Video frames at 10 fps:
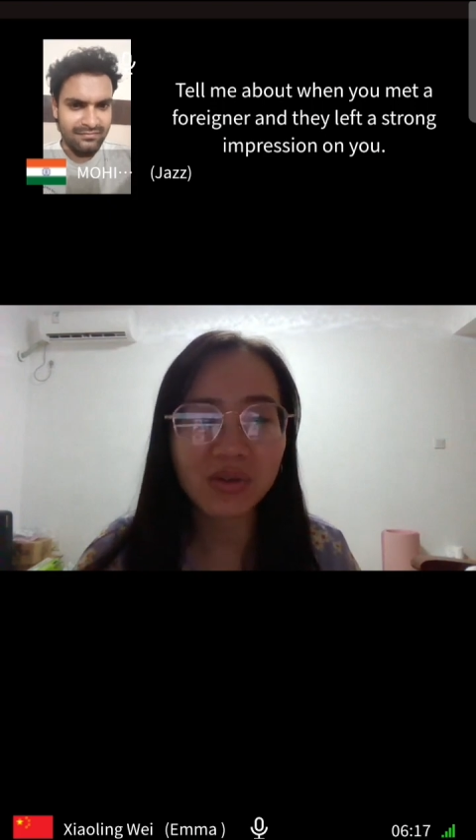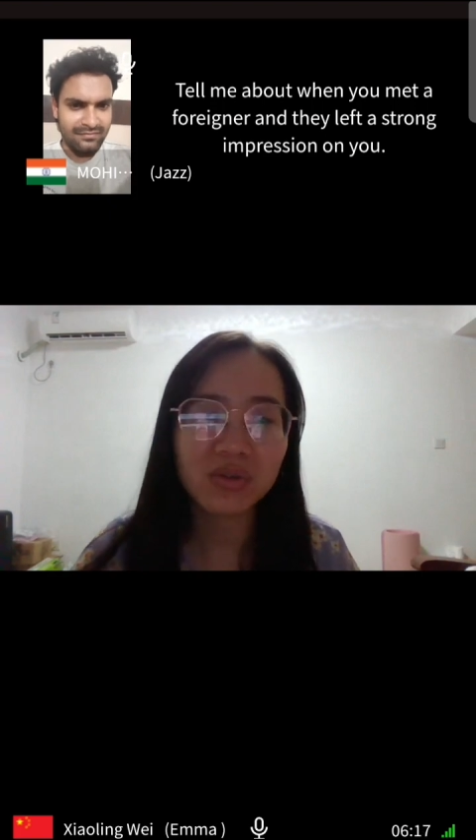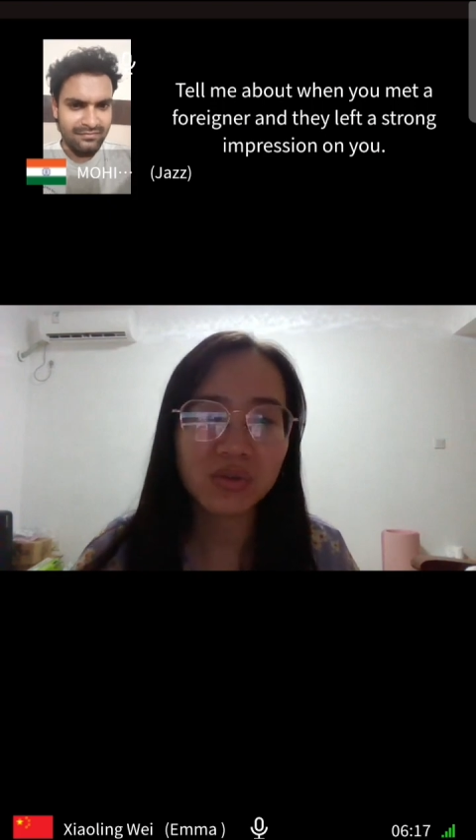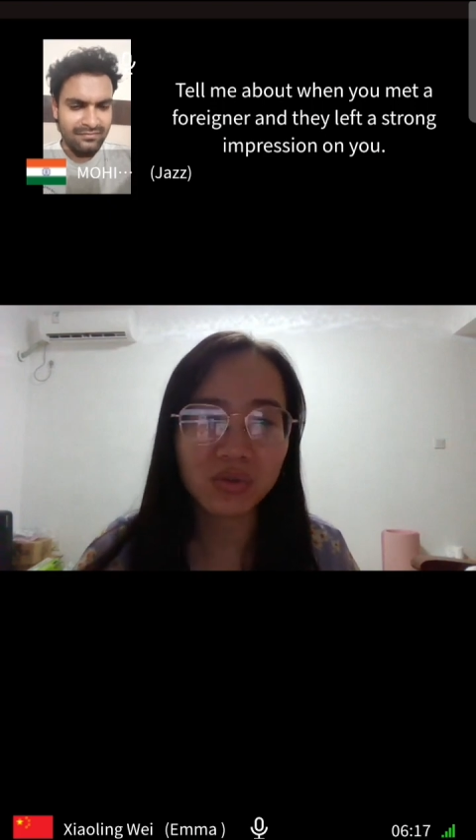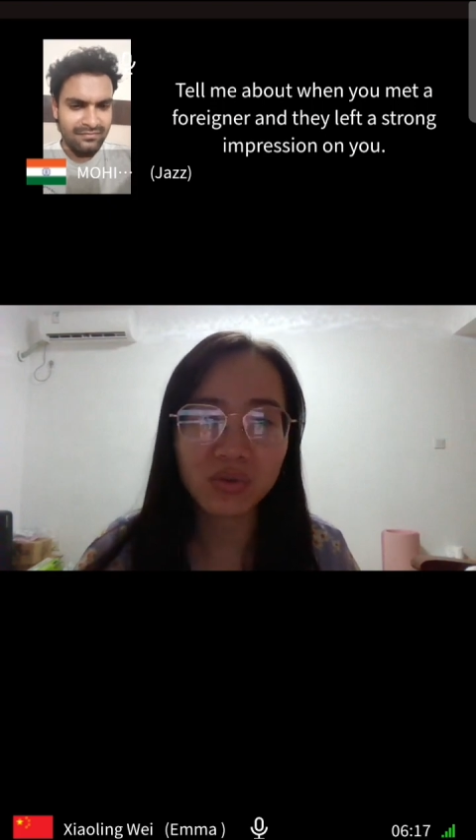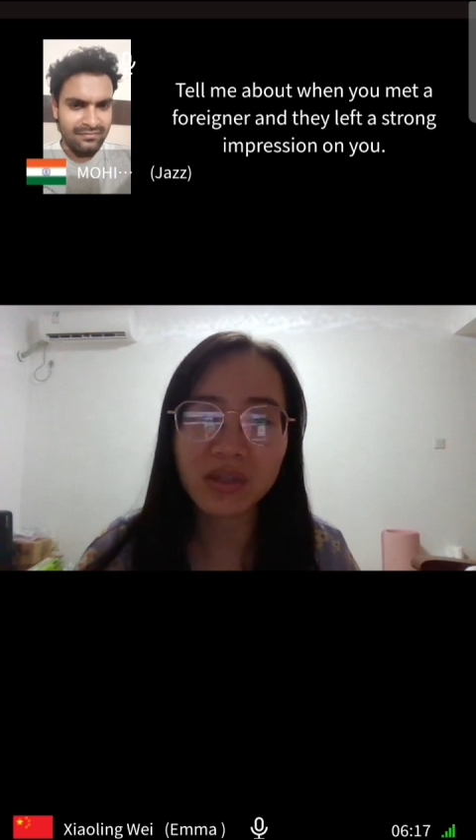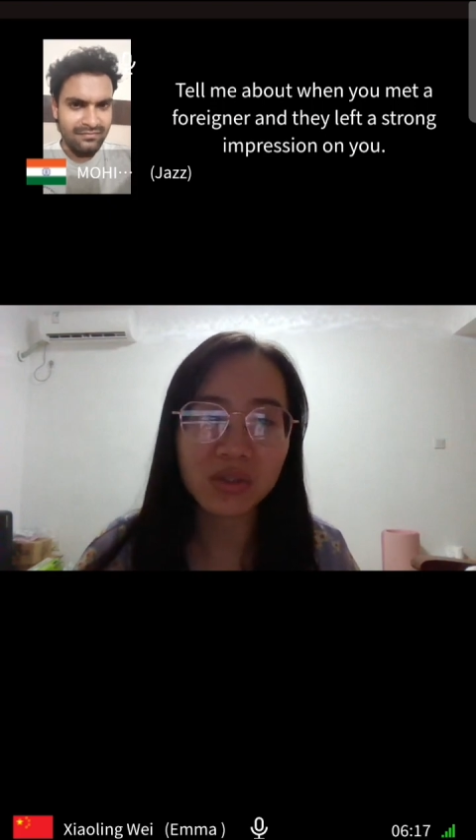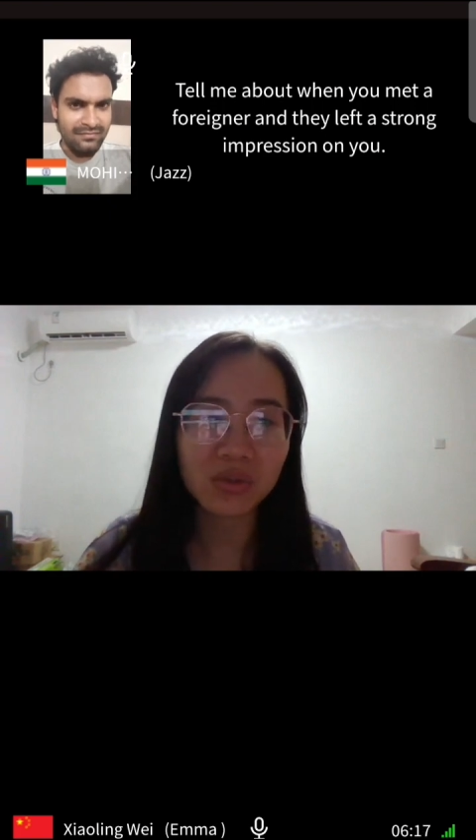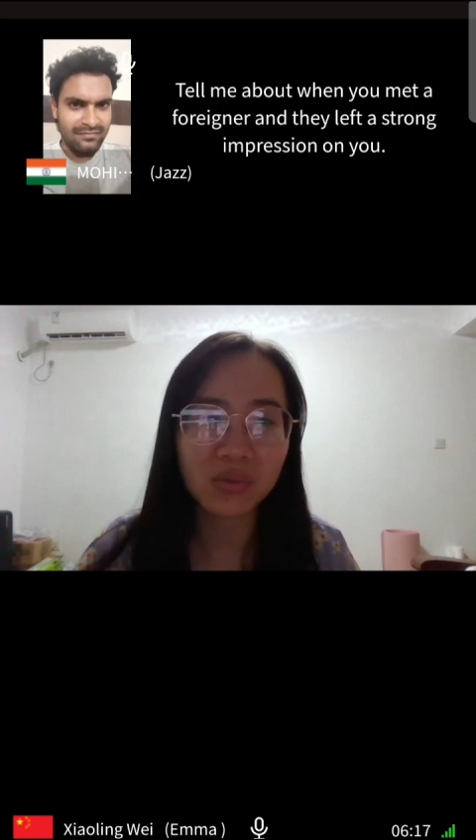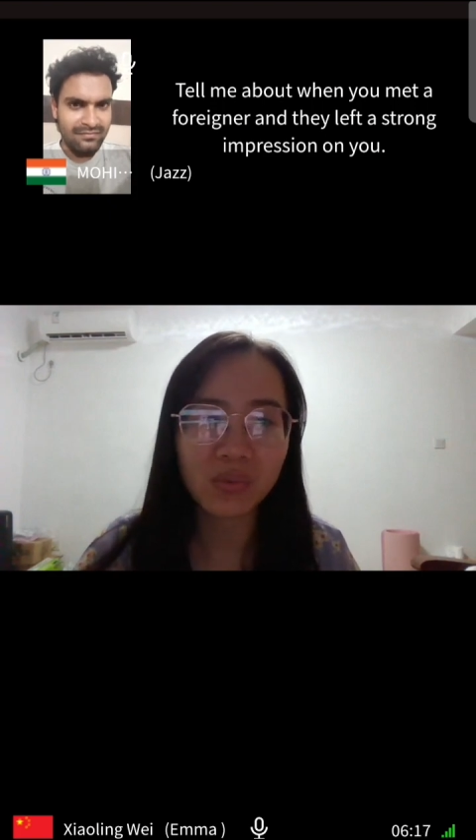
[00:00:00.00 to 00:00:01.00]
So you don't
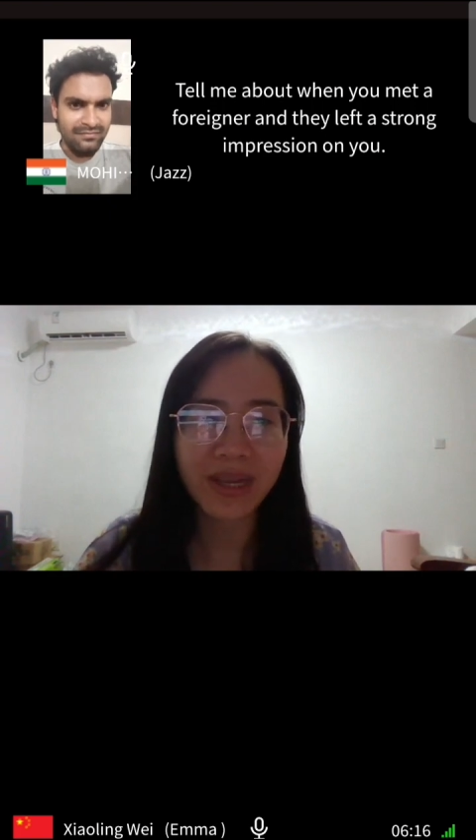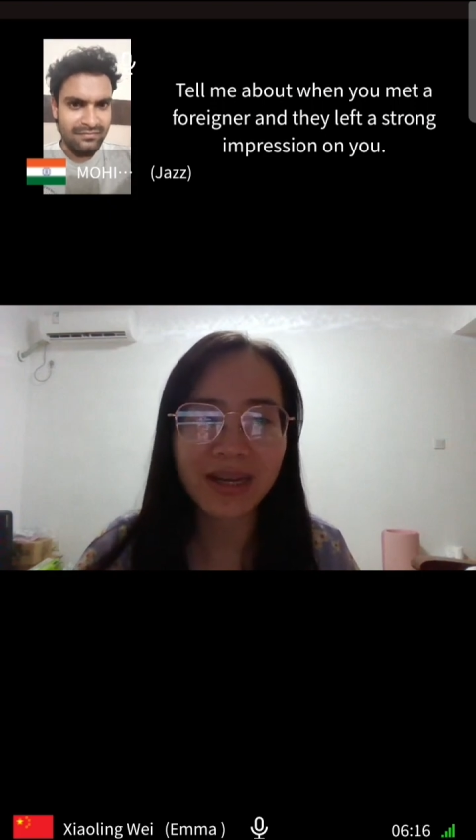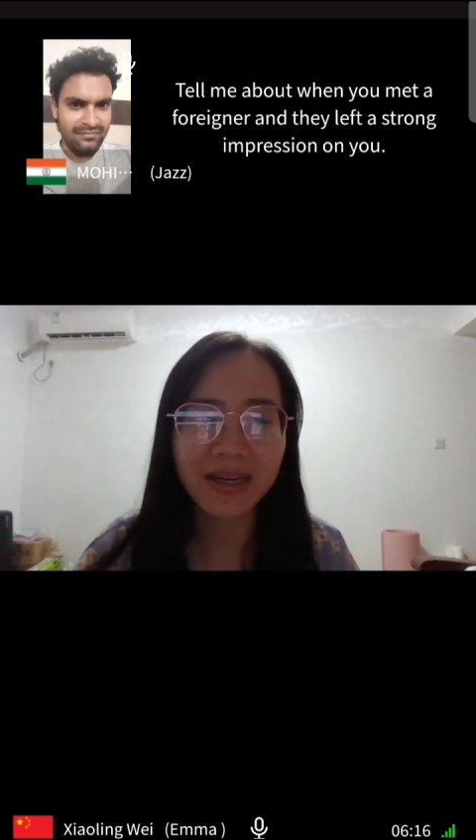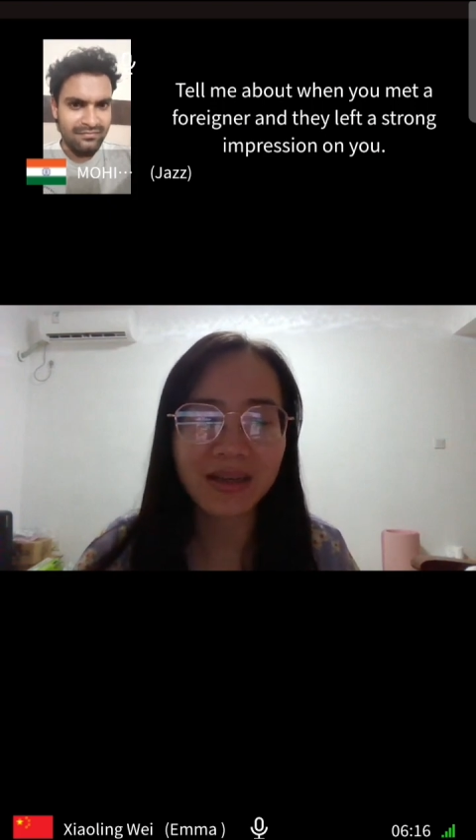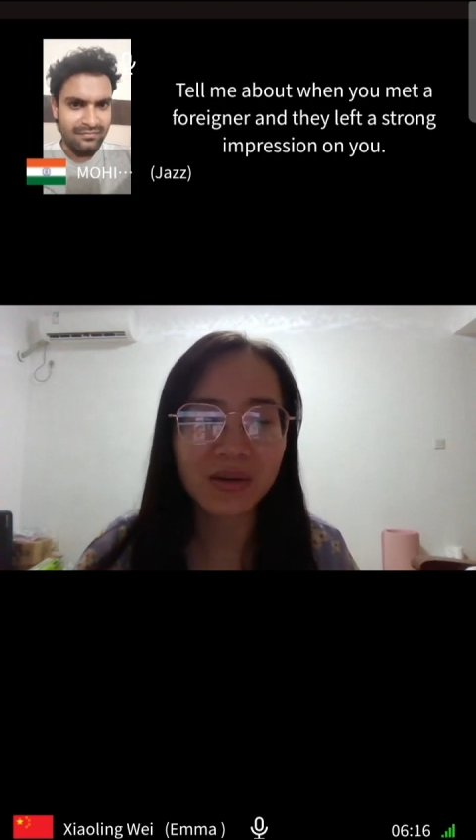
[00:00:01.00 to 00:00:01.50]
need to wear